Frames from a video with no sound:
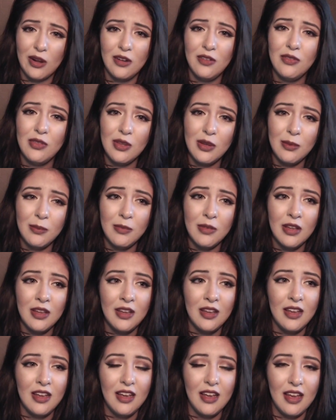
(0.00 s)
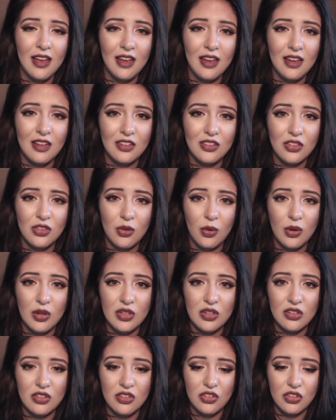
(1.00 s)
of them, and so I
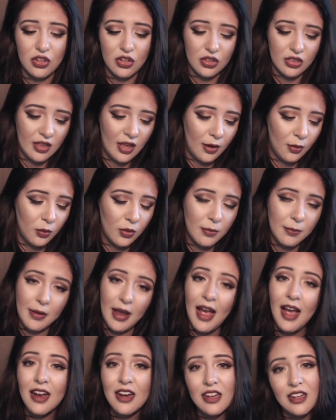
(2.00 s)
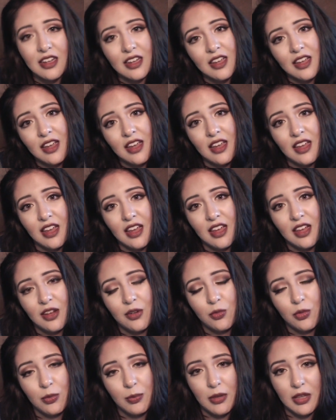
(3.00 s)
just took that one back
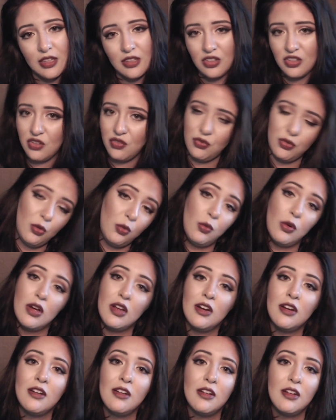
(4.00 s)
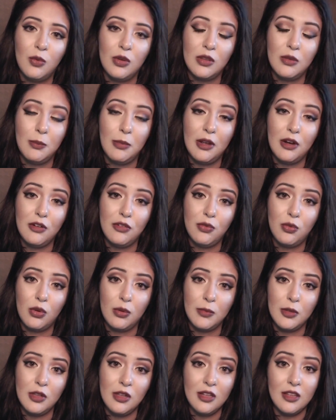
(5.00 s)
and replaced it for one with a better
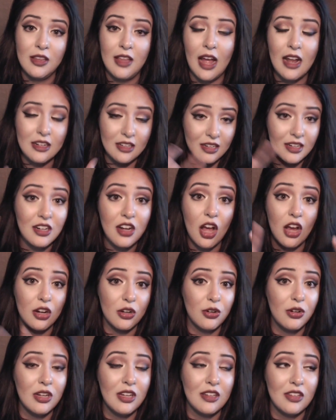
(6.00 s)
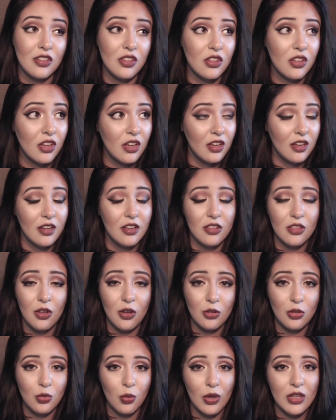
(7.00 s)
formula that did not crease.
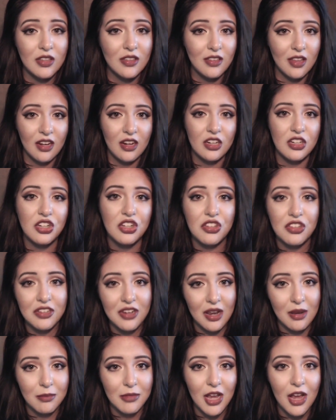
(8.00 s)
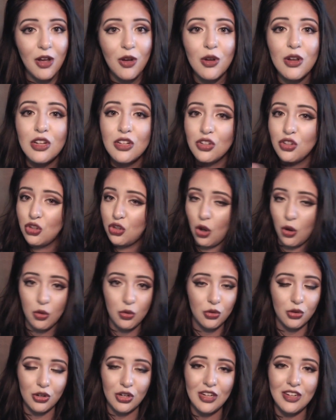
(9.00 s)
Those ones that I just named out don't
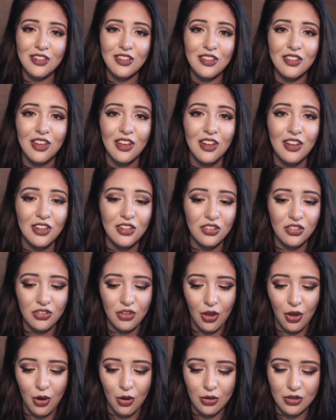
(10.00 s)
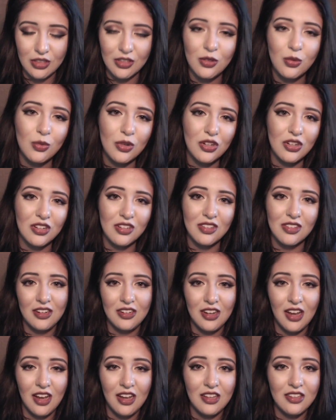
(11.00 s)
crease, so this one just
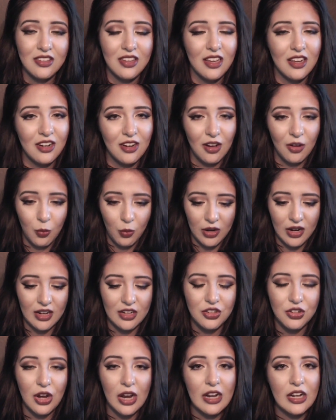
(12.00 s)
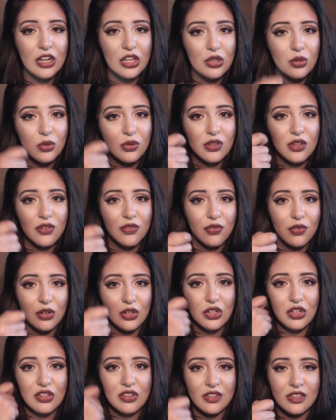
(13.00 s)
does. And when I try to use it for
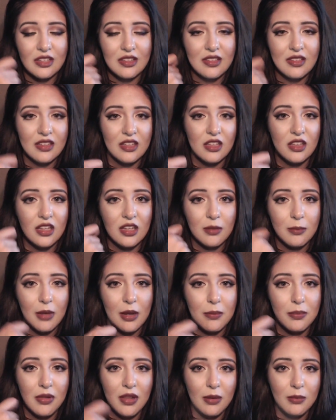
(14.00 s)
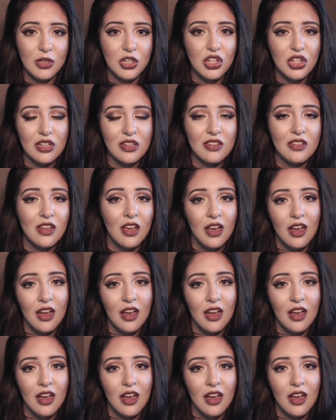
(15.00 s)
just concealing my blemishes,